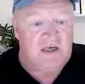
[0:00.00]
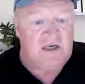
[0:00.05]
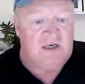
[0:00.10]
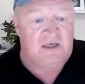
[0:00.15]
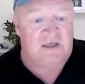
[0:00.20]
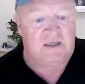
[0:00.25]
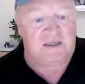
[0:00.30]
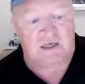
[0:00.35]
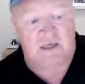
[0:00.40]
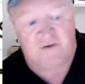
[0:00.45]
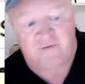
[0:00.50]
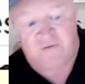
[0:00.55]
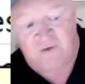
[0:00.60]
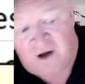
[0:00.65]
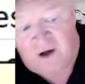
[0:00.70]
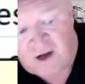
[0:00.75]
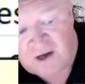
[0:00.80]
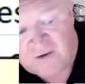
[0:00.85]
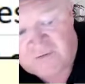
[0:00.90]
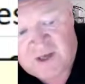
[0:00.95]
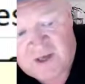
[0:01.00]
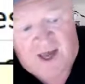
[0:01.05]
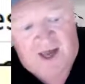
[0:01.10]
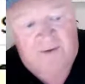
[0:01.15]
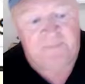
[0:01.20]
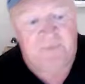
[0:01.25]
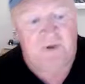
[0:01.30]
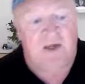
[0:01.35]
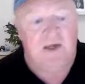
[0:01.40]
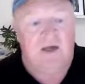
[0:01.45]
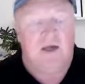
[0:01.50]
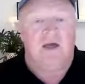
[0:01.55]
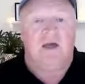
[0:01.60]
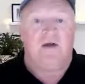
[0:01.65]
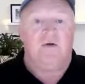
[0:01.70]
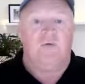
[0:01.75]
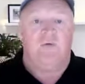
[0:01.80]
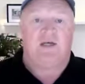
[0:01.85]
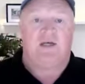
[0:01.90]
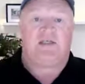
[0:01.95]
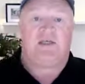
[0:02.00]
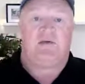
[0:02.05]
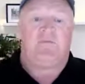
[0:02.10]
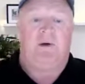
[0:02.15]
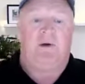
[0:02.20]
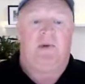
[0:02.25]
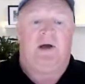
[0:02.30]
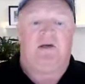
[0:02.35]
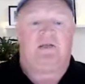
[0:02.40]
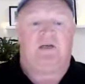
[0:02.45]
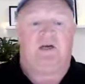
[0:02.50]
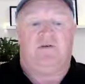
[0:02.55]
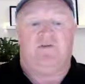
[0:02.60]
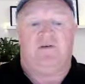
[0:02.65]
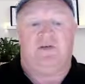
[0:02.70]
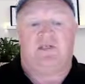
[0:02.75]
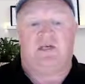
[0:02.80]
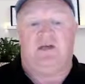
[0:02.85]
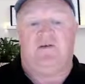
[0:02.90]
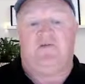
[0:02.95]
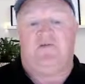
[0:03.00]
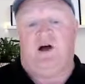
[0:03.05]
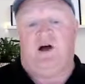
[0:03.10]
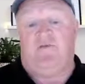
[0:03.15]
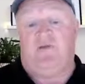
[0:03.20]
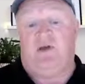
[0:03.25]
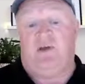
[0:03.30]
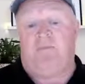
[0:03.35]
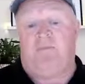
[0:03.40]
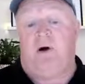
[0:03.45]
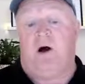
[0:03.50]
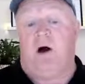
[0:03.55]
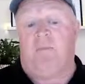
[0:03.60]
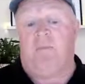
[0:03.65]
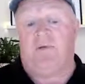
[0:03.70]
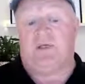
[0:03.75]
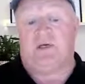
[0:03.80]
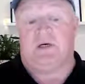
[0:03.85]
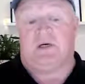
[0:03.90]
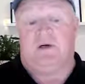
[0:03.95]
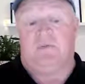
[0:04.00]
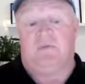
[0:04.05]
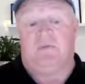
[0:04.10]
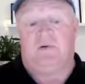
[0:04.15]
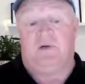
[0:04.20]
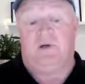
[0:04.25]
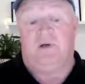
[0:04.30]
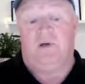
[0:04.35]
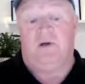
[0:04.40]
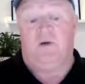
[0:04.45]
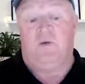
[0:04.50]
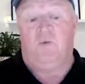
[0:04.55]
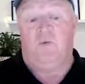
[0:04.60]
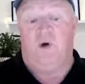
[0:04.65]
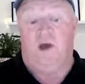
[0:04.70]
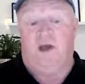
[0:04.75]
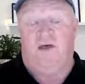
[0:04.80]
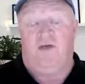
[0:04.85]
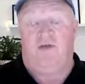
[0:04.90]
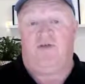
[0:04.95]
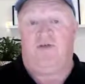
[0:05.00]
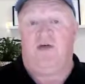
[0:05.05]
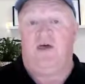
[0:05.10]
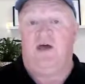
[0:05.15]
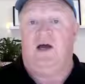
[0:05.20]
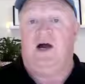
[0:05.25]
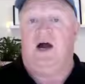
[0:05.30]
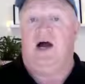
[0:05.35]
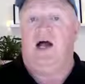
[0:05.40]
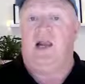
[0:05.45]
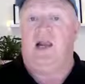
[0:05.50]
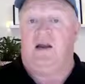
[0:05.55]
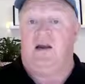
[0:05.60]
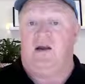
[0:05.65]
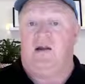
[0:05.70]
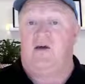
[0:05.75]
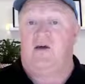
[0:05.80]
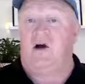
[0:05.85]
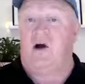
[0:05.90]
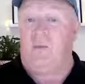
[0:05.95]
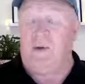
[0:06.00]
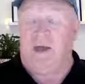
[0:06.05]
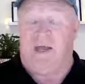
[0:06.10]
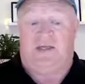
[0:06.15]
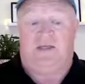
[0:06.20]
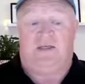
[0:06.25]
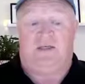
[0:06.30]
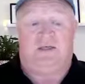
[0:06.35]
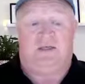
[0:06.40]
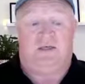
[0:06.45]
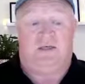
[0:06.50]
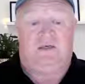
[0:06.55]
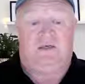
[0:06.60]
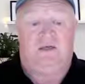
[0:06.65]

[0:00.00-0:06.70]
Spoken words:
C5, yeah. Resting my mouse over C5, it pops up with a little comment.